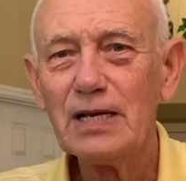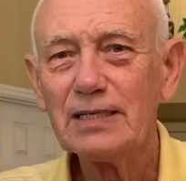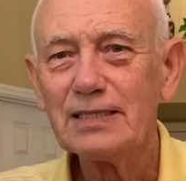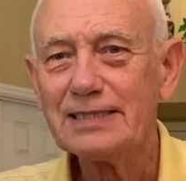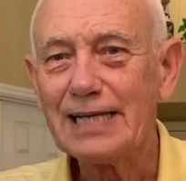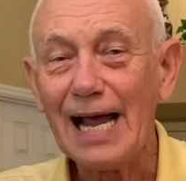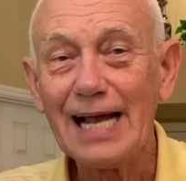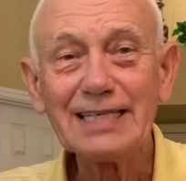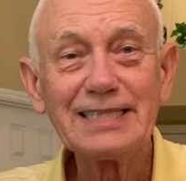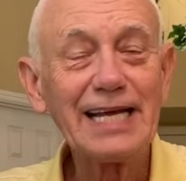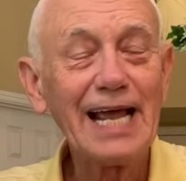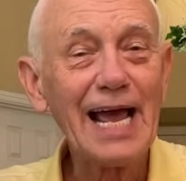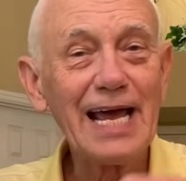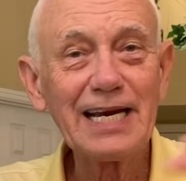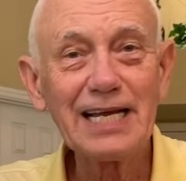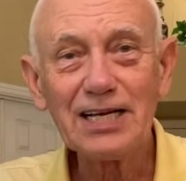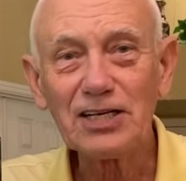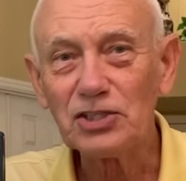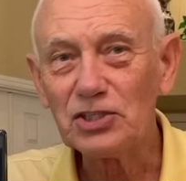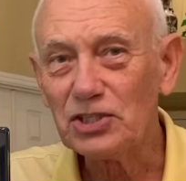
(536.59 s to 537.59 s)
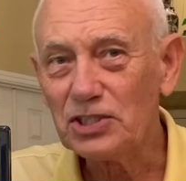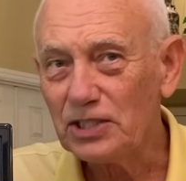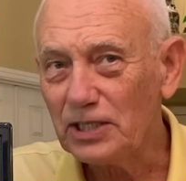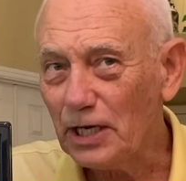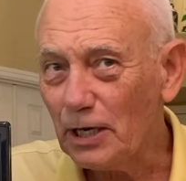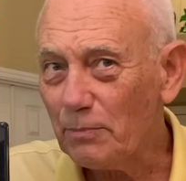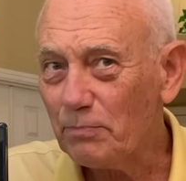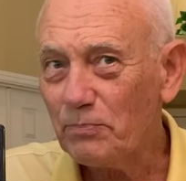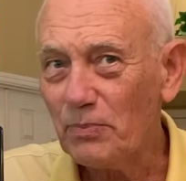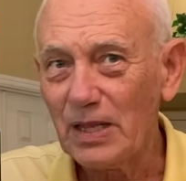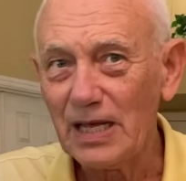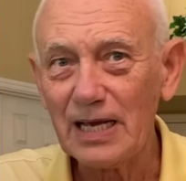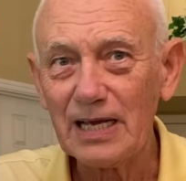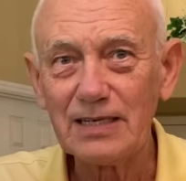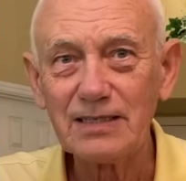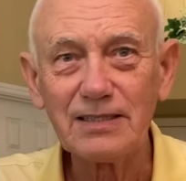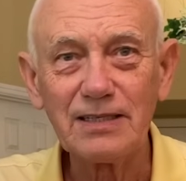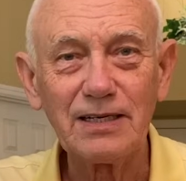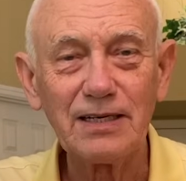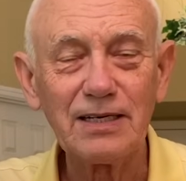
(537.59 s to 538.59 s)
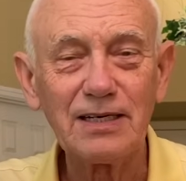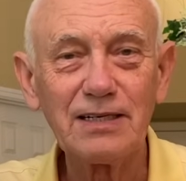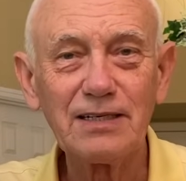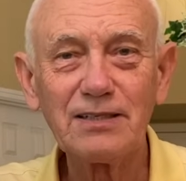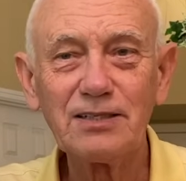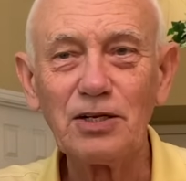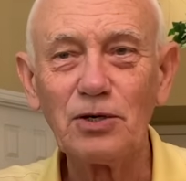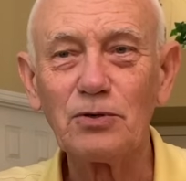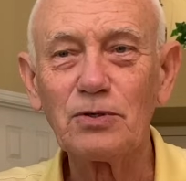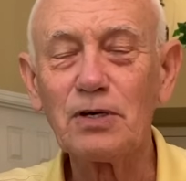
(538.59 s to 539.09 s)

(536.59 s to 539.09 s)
Titanic ship that, uh, you know,